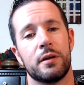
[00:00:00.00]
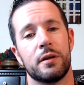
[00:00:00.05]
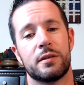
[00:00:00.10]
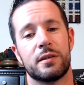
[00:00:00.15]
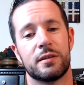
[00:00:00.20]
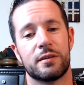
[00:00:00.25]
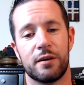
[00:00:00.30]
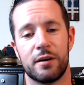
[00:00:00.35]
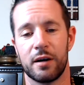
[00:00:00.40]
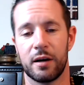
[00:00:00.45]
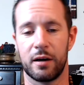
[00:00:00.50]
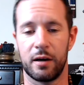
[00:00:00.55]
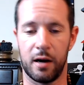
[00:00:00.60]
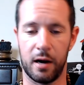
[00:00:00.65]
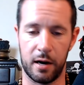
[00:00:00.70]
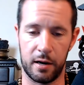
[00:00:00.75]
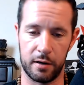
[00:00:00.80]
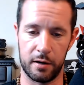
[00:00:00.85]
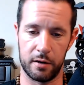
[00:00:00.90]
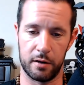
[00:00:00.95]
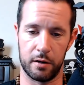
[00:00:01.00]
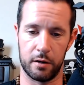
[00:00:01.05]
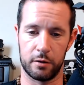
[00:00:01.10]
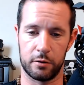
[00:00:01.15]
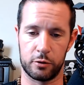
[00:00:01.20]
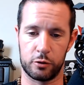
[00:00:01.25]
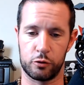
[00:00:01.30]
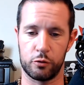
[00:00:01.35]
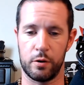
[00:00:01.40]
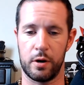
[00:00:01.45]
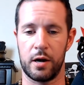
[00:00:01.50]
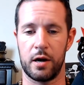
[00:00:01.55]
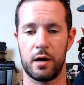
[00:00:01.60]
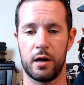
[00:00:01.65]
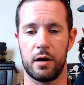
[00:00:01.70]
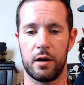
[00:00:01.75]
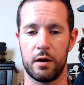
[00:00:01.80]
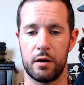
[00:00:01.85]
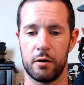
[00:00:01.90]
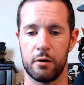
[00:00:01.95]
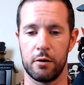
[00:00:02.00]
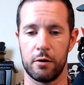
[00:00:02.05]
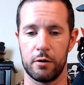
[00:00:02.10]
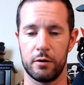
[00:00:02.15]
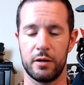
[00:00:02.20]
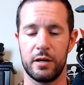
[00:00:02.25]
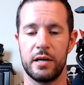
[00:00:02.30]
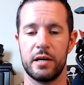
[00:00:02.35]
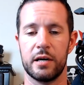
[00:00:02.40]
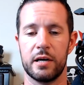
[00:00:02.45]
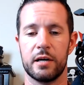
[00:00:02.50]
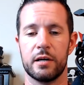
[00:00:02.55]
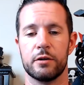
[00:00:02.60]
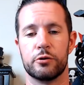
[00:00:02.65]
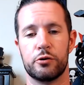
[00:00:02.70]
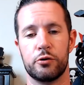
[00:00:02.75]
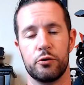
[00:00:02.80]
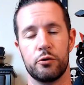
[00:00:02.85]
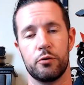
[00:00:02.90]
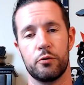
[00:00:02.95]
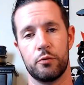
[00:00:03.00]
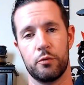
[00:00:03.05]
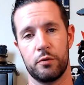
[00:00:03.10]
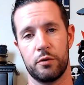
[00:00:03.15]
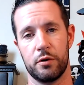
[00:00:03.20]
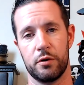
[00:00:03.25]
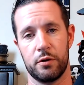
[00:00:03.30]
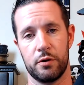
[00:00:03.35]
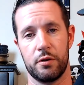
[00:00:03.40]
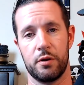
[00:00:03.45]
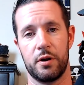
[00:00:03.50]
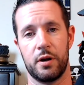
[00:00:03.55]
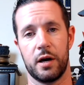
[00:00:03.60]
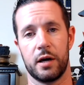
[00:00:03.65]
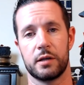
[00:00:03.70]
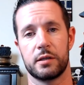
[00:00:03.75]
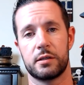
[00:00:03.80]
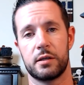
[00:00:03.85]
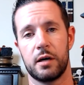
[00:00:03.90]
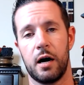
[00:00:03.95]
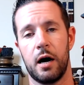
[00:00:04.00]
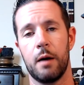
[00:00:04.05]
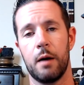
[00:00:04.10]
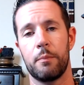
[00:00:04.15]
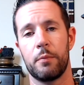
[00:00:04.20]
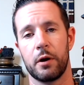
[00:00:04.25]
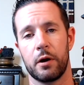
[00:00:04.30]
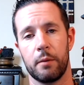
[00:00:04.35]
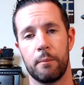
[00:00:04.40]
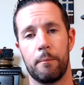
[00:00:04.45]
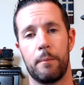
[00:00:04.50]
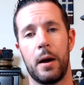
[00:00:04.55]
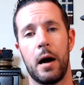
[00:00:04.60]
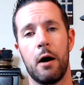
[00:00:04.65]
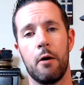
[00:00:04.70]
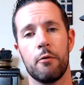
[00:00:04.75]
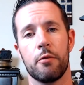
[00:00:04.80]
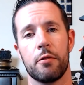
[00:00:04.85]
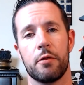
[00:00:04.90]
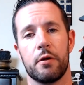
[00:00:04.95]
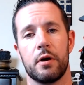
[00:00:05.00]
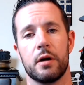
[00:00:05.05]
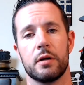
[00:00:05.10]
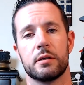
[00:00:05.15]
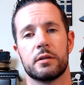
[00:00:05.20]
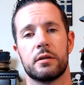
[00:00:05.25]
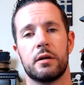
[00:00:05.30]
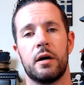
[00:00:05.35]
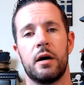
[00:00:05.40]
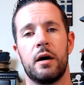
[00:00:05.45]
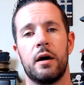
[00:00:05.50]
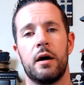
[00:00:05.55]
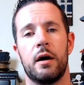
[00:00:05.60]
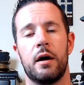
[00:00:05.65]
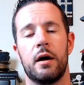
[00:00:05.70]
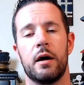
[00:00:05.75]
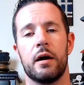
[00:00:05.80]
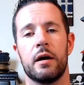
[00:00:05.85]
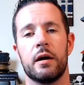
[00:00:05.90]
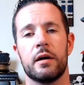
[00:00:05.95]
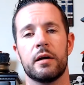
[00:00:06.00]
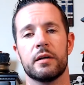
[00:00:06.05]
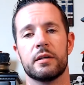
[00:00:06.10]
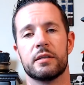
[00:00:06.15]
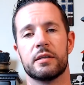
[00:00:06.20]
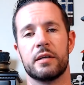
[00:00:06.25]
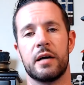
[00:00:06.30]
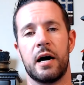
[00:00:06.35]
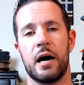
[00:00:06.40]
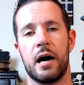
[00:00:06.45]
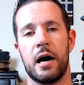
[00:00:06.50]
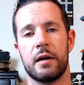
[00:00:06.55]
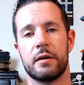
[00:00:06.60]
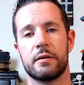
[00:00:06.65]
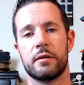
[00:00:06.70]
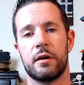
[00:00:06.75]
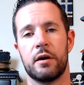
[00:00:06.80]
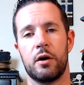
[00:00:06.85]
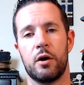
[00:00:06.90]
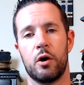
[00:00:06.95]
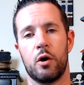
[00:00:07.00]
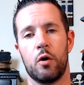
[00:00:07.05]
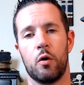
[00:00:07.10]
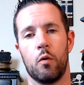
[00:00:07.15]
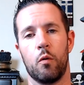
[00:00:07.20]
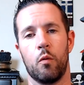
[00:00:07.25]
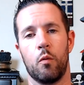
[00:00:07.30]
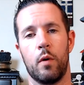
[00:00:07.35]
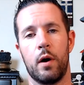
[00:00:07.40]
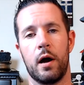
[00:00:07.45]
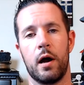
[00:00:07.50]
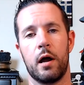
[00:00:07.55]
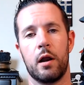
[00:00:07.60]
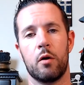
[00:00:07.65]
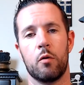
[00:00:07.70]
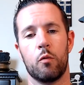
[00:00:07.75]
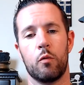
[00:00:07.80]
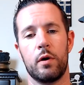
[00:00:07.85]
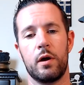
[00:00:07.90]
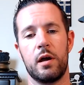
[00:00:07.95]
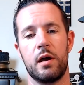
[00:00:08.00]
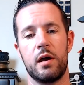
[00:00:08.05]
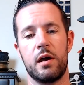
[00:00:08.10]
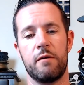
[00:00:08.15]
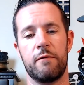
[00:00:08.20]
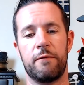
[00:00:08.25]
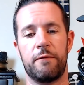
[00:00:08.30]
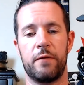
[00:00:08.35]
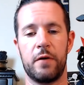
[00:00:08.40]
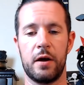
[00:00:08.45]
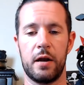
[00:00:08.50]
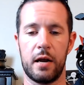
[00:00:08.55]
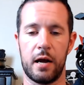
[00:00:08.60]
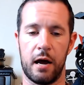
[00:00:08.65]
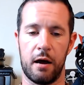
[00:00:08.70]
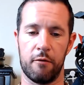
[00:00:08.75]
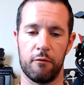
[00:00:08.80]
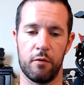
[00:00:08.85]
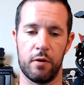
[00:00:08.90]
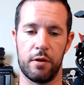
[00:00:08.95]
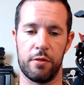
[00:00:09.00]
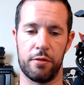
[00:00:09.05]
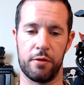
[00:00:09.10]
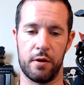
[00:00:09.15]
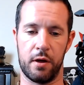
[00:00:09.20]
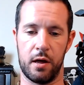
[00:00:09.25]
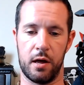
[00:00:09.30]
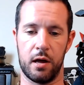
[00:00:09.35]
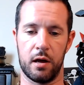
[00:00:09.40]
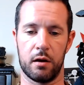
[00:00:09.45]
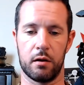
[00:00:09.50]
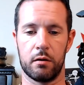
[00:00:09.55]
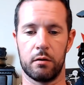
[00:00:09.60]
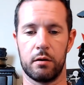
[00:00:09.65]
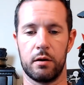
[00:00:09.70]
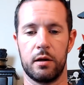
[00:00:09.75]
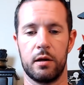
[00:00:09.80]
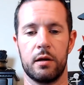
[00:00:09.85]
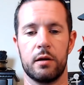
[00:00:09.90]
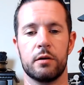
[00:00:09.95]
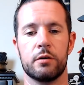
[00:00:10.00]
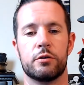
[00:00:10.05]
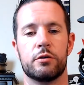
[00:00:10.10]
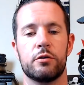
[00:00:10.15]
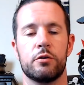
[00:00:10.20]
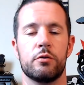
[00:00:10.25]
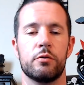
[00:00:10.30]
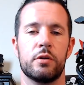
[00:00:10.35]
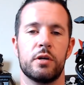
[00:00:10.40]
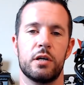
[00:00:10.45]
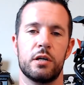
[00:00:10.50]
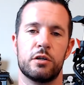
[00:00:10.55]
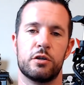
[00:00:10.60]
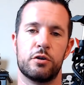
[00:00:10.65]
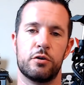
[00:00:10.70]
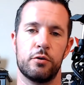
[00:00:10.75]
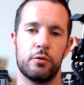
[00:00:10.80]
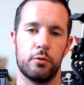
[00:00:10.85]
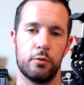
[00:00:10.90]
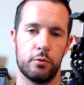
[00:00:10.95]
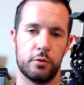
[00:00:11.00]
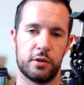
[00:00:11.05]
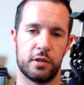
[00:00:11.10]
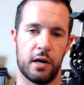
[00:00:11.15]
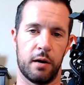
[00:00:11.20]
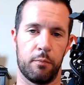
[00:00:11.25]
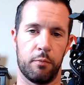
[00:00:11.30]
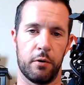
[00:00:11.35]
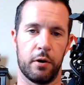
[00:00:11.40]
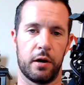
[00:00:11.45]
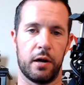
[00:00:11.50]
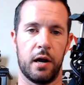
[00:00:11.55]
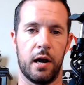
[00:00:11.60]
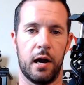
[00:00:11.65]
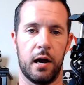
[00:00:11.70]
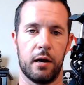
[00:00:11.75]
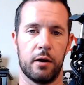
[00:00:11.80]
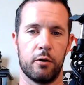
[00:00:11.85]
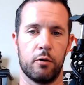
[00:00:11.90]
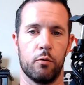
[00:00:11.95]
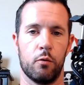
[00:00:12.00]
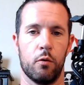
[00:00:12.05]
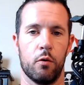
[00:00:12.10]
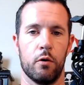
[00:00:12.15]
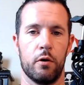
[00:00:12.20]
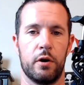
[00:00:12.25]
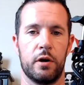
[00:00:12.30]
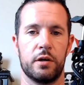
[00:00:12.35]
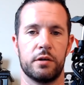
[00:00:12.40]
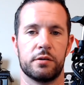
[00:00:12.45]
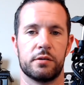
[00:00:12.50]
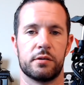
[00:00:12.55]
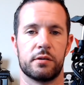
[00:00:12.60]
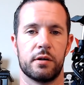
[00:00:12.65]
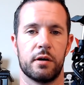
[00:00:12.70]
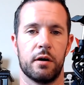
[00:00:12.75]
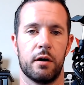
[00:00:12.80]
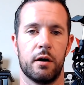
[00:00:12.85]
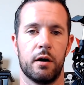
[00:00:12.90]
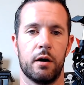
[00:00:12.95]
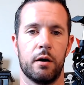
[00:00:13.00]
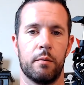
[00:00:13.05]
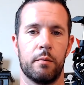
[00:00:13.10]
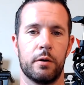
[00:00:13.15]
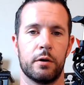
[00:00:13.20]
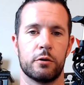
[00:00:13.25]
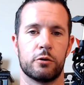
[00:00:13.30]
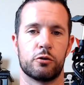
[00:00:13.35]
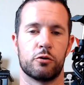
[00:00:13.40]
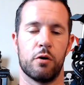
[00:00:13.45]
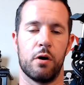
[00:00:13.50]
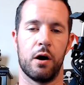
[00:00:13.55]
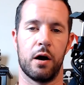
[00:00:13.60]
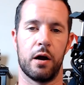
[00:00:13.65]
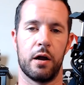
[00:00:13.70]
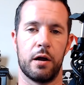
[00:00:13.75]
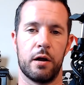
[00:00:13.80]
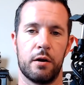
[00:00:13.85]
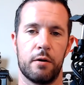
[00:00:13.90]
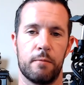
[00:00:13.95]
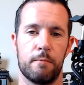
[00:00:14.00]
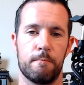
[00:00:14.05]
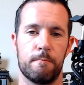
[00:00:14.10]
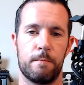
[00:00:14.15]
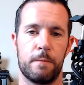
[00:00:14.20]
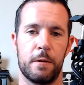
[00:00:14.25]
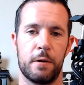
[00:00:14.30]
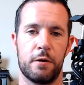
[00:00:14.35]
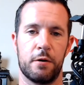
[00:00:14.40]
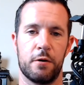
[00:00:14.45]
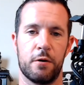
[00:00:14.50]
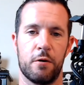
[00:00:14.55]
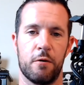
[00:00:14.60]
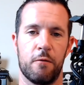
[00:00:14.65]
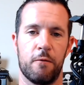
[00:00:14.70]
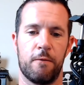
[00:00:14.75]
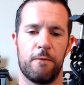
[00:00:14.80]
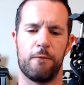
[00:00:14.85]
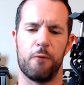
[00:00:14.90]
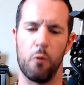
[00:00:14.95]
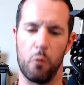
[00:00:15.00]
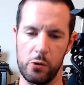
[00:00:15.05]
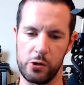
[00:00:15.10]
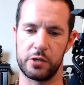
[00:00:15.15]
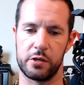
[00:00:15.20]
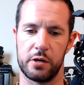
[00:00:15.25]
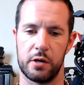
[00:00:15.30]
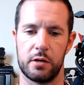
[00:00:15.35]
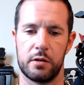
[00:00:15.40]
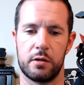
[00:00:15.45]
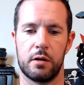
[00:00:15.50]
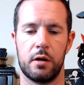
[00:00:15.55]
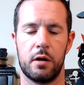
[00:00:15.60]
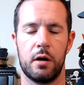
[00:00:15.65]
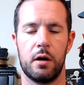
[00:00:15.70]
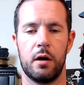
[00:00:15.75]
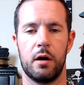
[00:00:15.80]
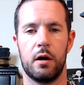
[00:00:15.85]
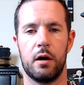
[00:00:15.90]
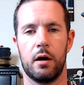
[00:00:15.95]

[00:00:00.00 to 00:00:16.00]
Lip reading: this is going to kind of stray or lead into the next topic about this, is that when we fit everything into these two separate categories and try and, force it,